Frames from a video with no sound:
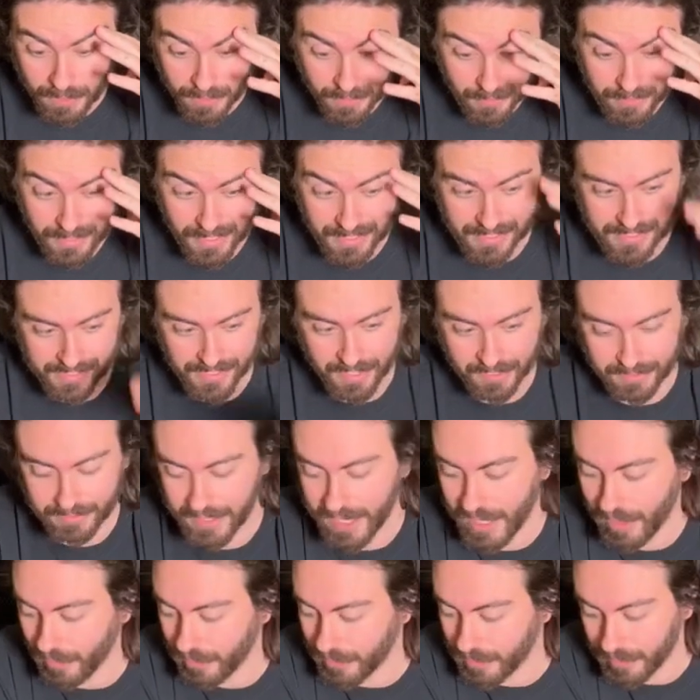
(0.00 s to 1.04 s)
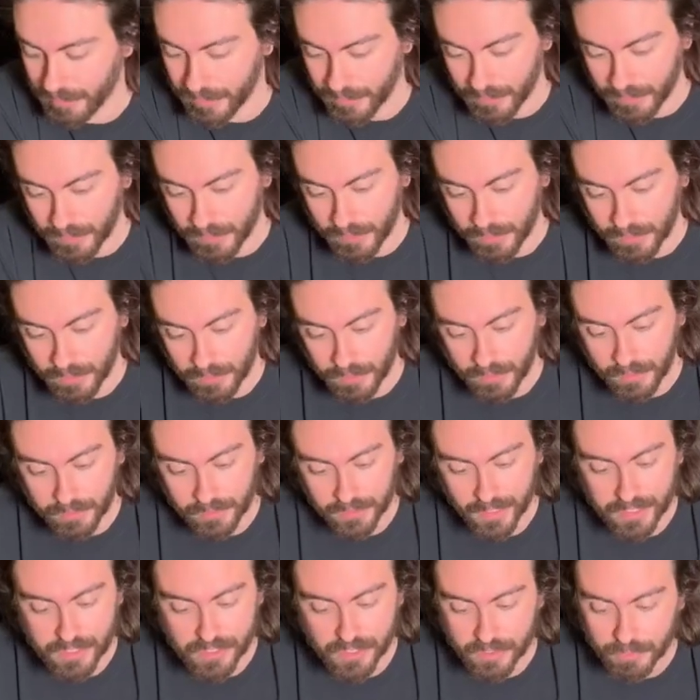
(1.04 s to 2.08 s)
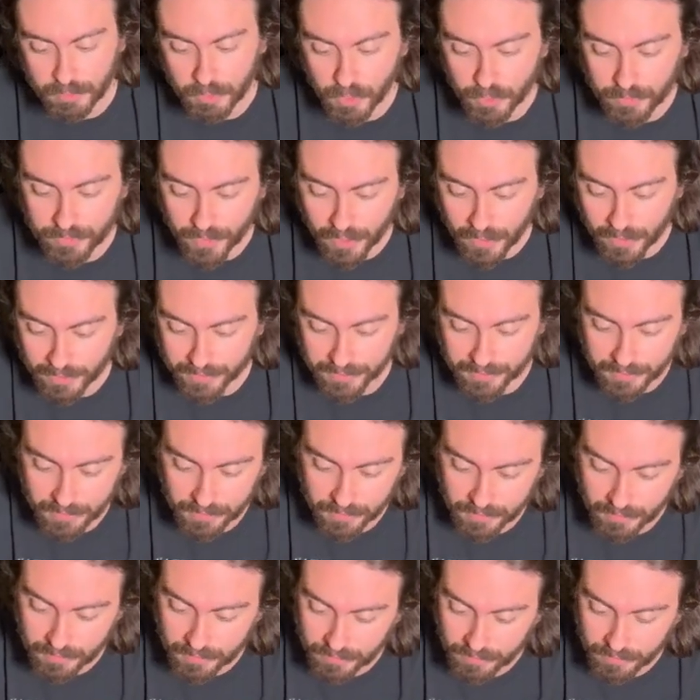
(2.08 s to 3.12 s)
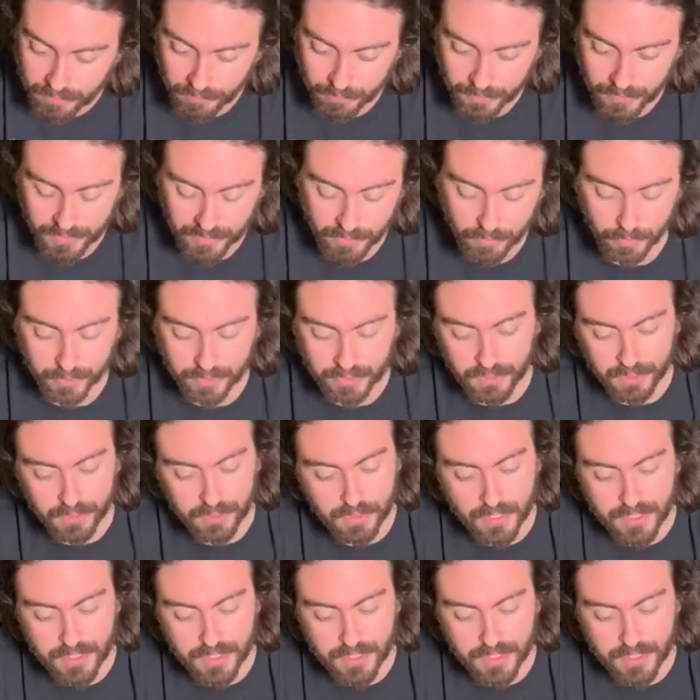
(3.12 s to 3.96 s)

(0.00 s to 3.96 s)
that's that. Now, let's move on really quickly to